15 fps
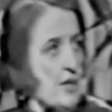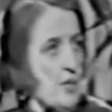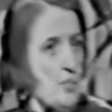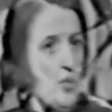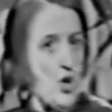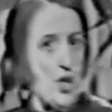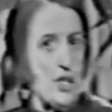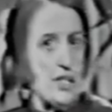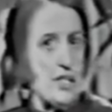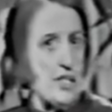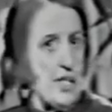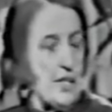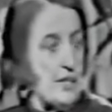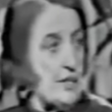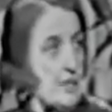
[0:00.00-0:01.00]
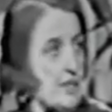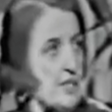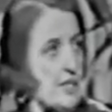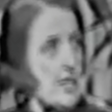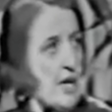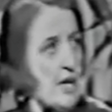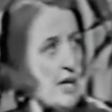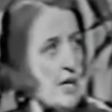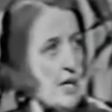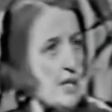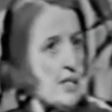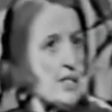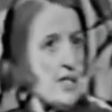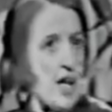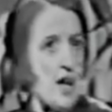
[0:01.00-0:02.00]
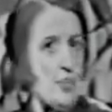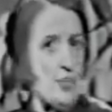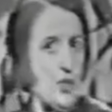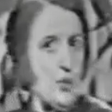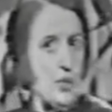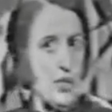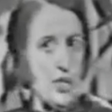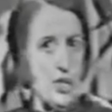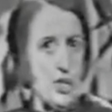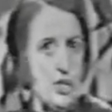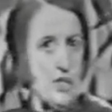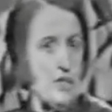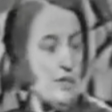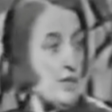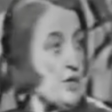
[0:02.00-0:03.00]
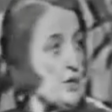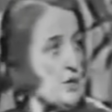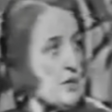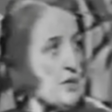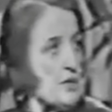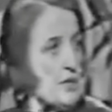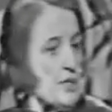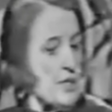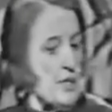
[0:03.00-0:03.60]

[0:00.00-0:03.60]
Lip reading: moral standards. Then it is up to each individual